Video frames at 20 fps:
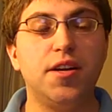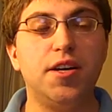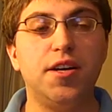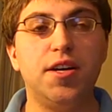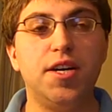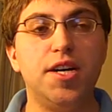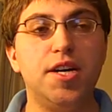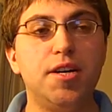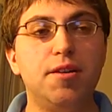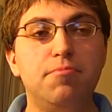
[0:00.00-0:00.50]

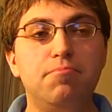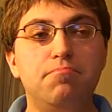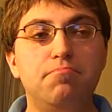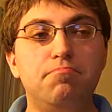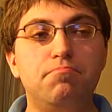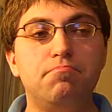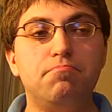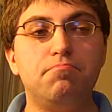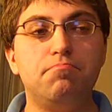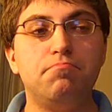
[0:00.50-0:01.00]
Um,
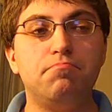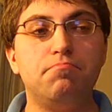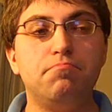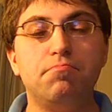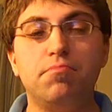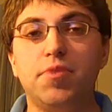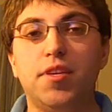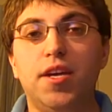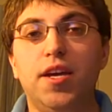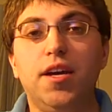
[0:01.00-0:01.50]

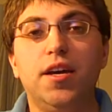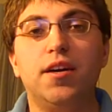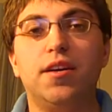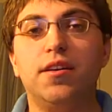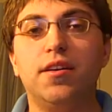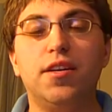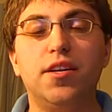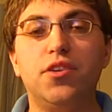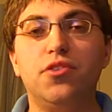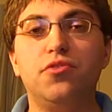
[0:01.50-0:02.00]

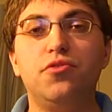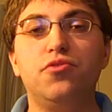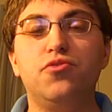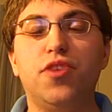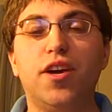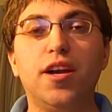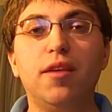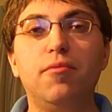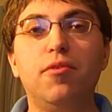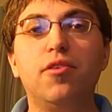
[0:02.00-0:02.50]
yeah, uh,
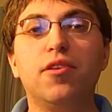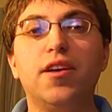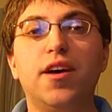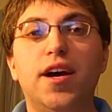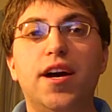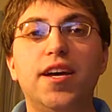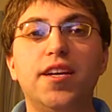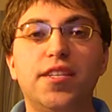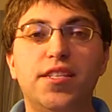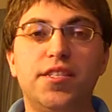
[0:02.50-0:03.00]
Dragon Ball
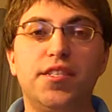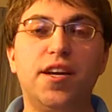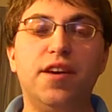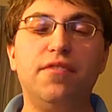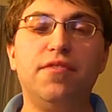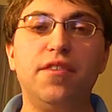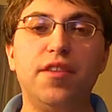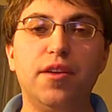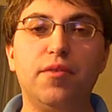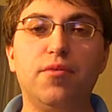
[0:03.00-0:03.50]
Kai is
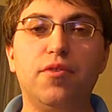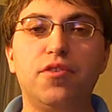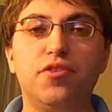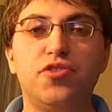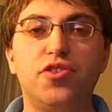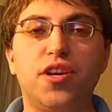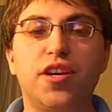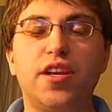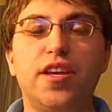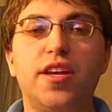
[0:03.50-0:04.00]
definitely
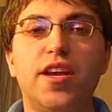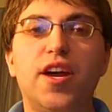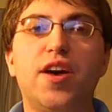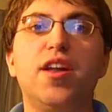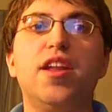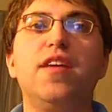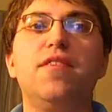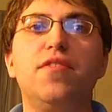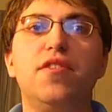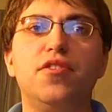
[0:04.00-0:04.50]
worth checking
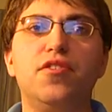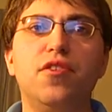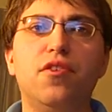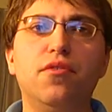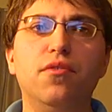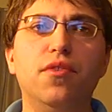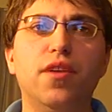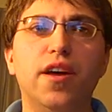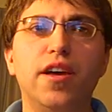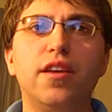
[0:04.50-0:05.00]
out. If you
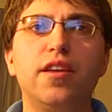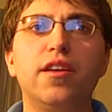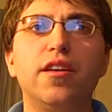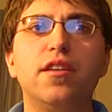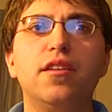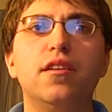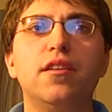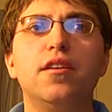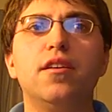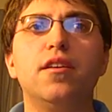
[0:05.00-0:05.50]
don't like
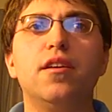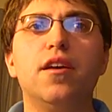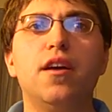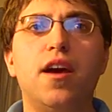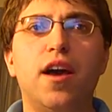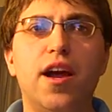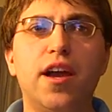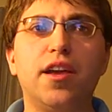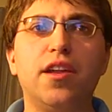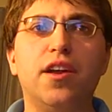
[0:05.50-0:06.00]
it,
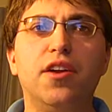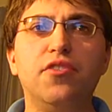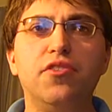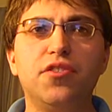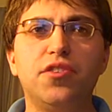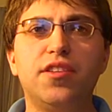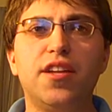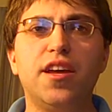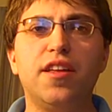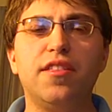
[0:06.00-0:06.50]
I can
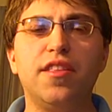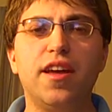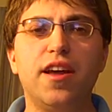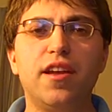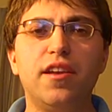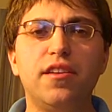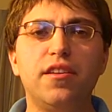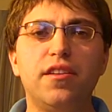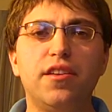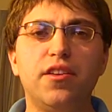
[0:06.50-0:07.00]
understand
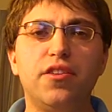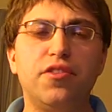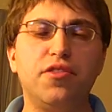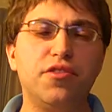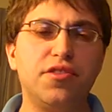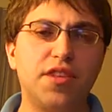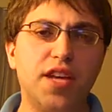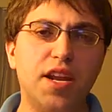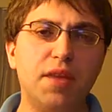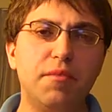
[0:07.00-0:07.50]
that.
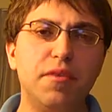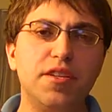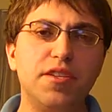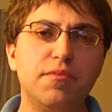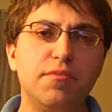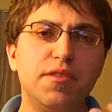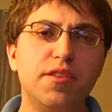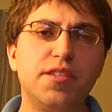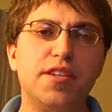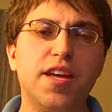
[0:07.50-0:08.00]
There's got to be
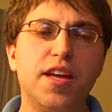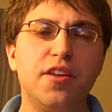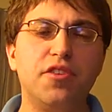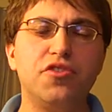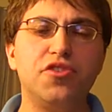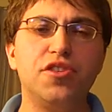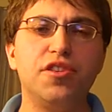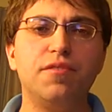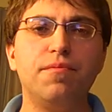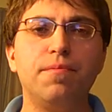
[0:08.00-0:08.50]
some
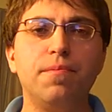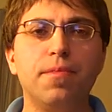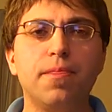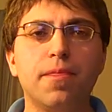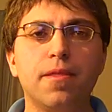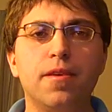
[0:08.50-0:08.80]
nostalgia,